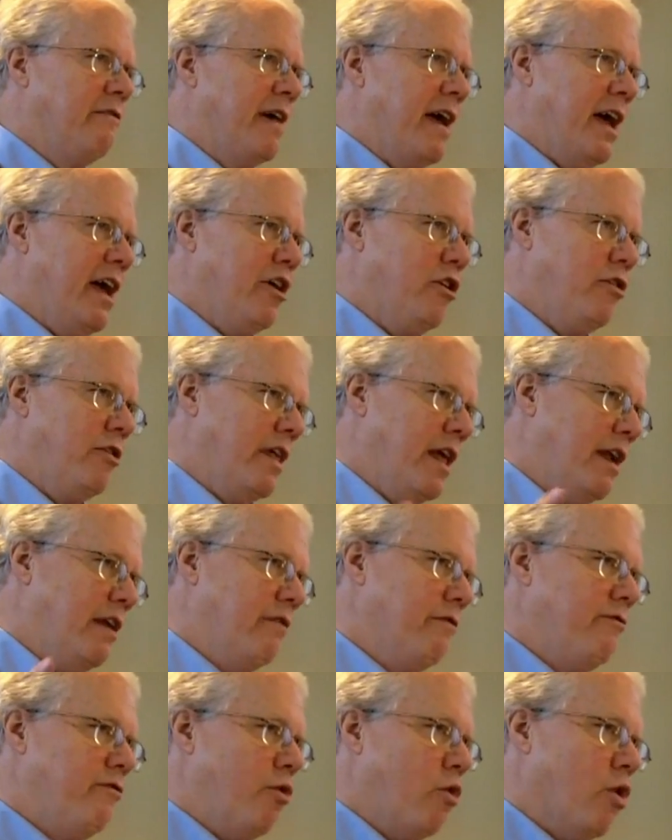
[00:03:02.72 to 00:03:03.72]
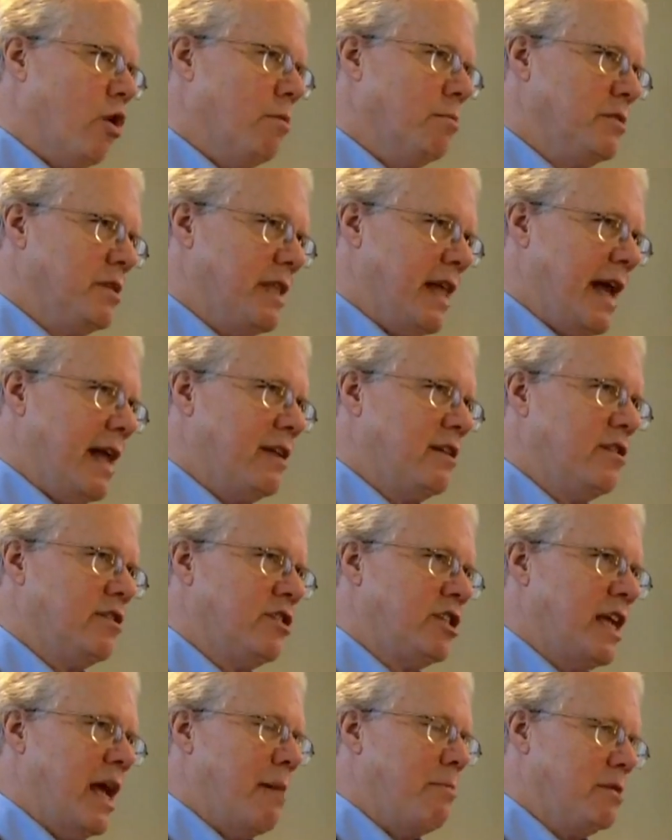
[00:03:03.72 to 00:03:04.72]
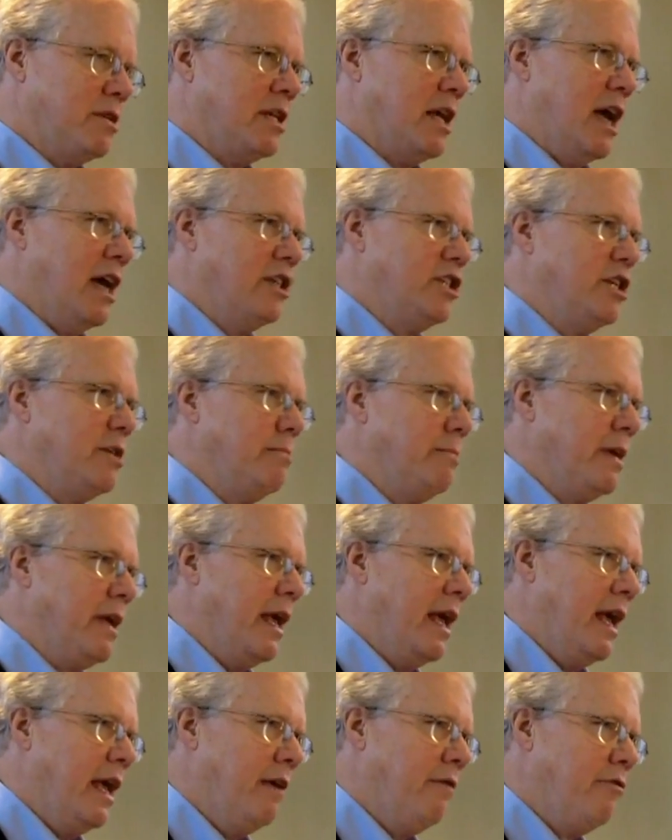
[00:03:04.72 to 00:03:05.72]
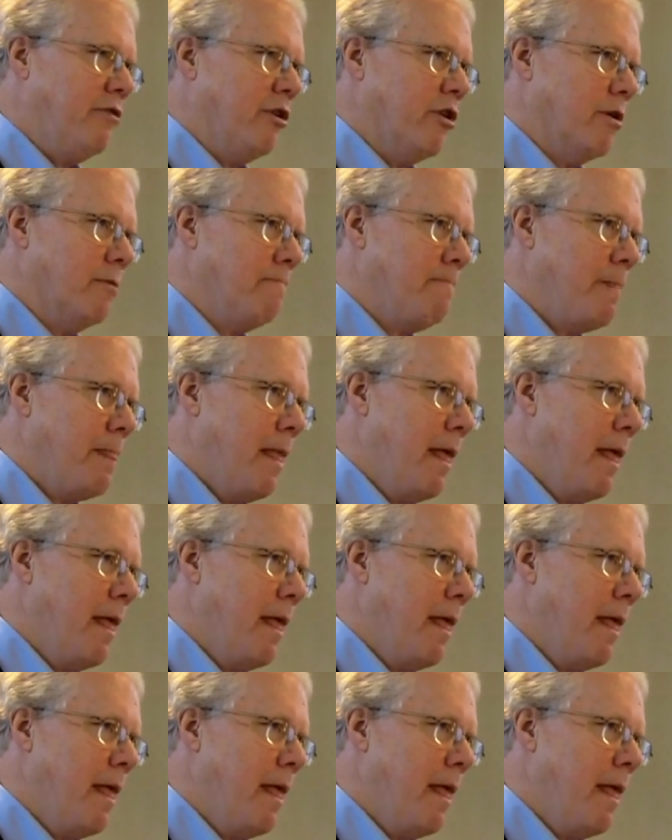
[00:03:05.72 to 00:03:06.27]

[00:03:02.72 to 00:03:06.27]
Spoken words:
value that informs that sabotaging behavior?